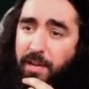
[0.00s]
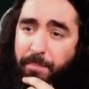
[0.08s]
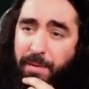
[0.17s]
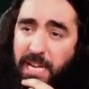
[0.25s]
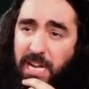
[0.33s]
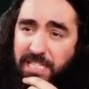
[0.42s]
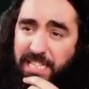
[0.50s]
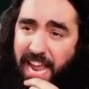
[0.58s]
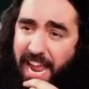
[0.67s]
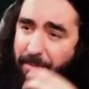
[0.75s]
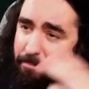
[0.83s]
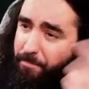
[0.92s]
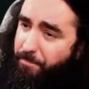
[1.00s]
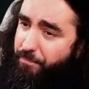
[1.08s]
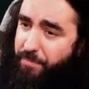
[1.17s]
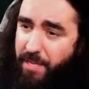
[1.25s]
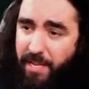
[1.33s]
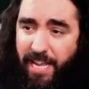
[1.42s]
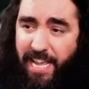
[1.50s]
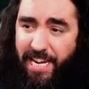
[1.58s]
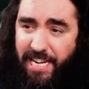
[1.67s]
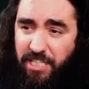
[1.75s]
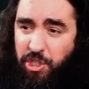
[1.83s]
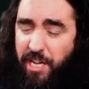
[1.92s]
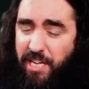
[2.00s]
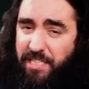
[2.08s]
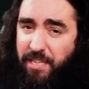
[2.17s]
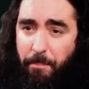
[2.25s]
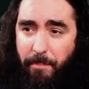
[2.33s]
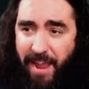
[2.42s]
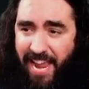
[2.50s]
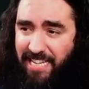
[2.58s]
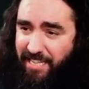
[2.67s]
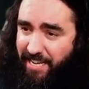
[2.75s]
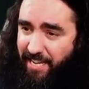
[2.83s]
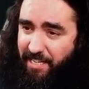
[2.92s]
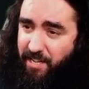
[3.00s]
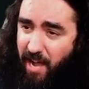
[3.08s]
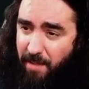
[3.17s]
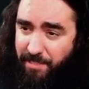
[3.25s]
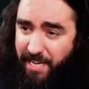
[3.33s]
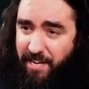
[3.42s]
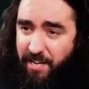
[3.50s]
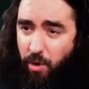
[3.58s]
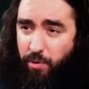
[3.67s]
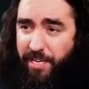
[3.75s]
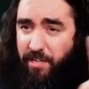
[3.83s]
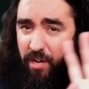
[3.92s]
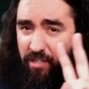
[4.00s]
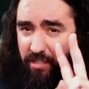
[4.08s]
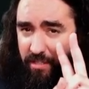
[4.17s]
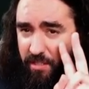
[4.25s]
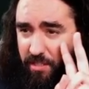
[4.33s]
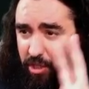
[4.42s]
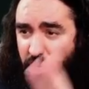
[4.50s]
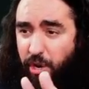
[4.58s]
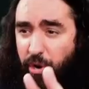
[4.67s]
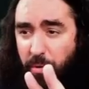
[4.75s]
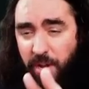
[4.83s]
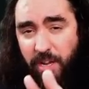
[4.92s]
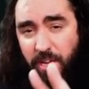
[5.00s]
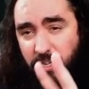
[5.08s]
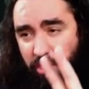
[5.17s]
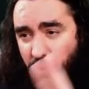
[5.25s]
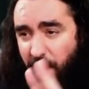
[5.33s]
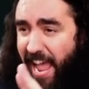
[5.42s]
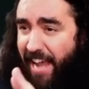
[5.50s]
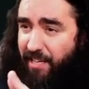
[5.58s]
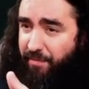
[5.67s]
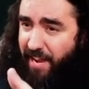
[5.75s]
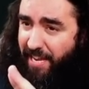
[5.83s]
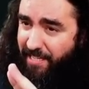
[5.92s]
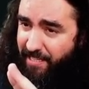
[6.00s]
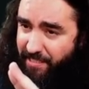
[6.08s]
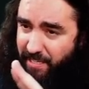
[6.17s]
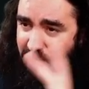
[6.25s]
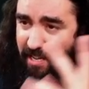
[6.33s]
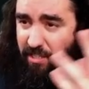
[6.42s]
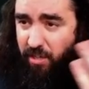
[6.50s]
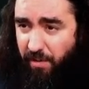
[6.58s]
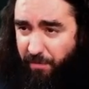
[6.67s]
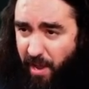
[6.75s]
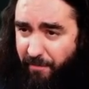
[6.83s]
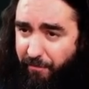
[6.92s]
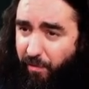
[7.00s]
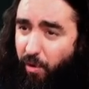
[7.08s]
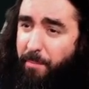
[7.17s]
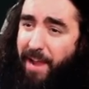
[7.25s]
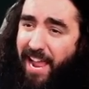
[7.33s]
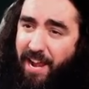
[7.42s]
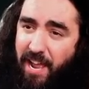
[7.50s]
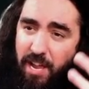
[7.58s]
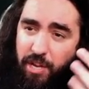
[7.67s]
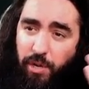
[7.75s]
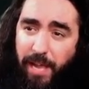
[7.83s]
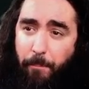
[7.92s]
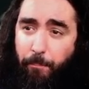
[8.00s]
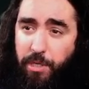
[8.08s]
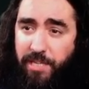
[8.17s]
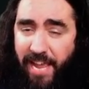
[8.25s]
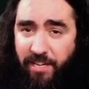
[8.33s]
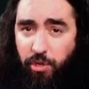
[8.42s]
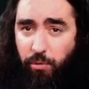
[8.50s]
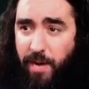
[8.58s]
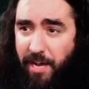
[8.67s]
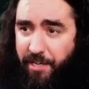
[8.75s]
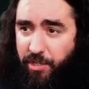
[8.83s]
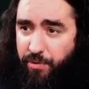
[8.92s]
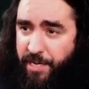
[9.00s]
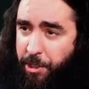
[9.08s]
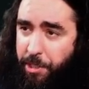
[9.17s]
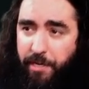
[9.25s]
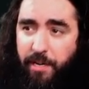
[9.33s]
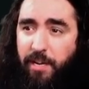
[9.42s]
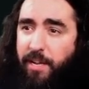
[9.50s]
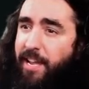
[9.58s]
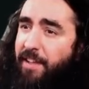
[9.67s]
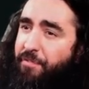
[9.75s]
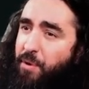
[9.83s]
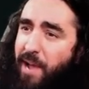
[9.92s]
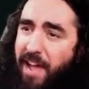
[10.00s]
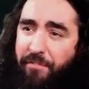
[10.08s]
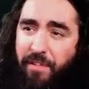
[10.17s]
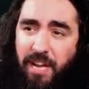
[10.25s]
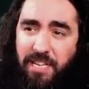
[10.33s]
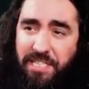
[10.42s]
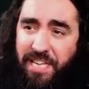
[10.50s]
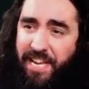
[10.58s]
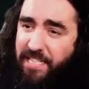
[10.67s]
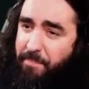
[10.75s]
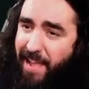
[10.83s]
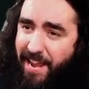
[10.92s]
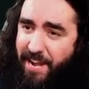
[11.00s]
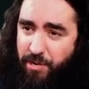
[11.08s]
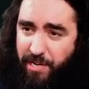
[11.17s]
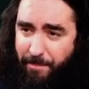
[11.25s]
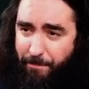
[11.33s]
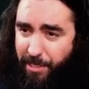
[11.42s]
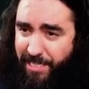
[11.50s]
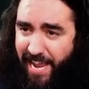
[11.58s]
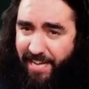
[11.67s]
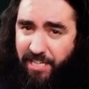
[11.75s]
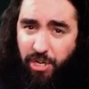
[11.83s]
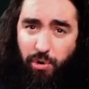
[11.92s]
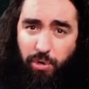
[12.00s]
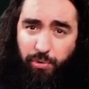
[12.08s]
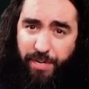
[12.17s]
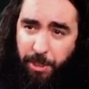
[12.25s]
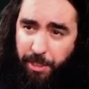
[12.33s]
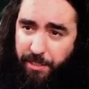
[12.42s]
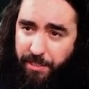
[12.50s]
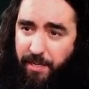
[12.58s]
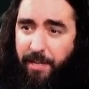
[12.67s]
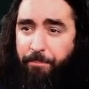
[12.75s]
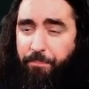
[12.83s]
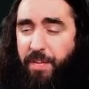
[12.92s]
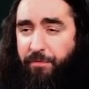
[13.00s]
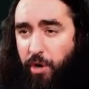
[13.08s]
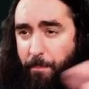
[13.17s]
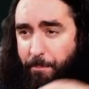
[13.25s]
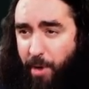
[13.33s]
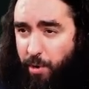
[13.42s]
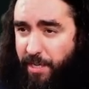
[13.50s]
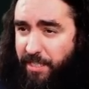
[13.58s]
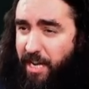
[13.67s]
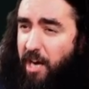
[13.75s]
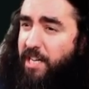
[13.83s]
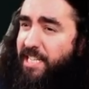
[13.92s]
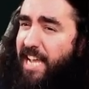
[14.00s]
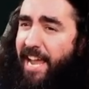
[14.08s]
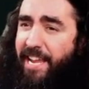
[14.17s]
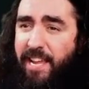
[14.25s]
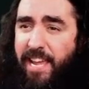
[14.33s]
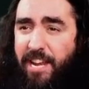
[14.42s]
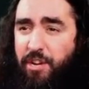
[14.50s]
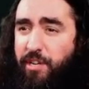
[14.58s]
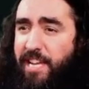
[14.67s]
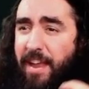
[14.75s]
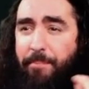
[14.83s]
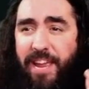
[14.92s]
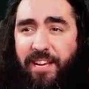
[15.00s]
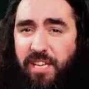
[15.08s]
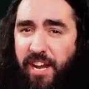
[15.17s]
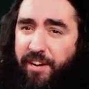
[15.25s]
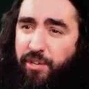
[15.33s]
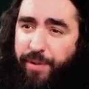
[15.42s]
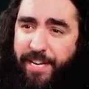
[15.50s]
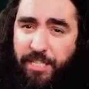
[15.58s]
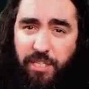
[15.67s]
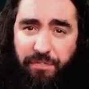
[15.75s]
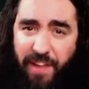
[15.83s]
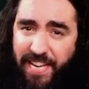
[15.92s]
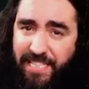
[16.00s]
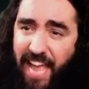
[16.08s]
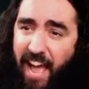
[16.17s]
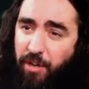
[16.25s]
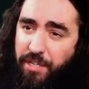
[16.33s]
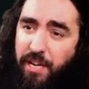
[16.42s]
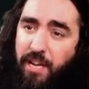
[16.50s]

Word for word: Because hey, it is just amazing. It comes in, it only costs 2 to activate this. So if you have 4 mana, you can protect your other creature. If you have uh, 6 mana, you can protect 2 creatures. If your opponents are attacking in, you can make their creatures phase out.